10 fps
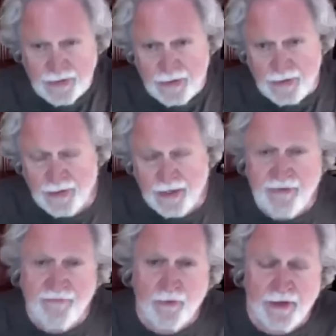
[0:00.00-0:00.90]
was in
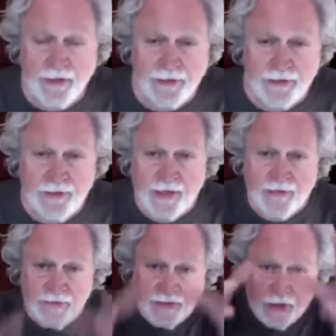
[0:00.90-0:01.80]
Cave 1 in
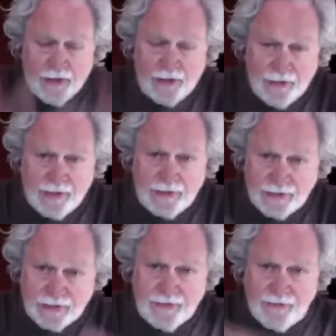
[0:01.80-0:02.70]
that jar that
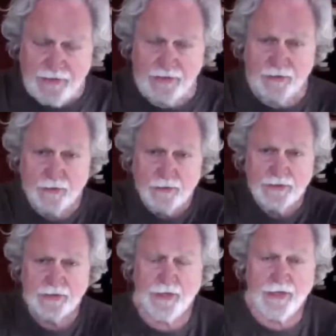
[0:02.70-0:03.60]
had the 7
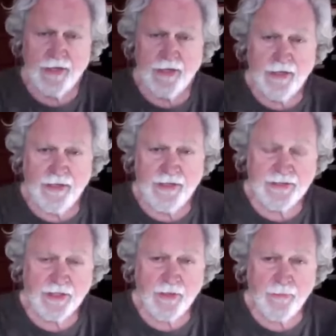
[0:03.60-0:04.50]
scrolls, and
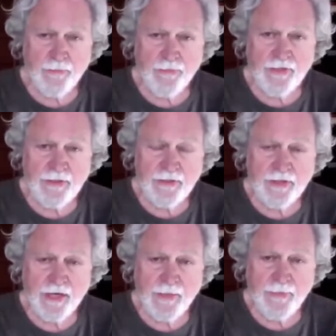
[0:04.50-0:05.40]
it's a complete
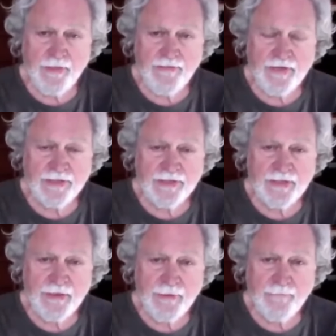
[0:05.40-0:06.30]
copy of
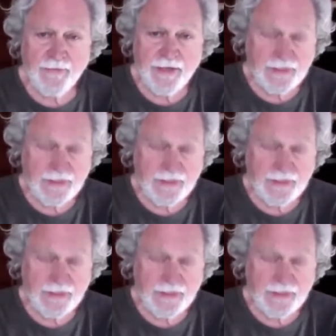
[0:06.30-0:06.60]
Isaiah.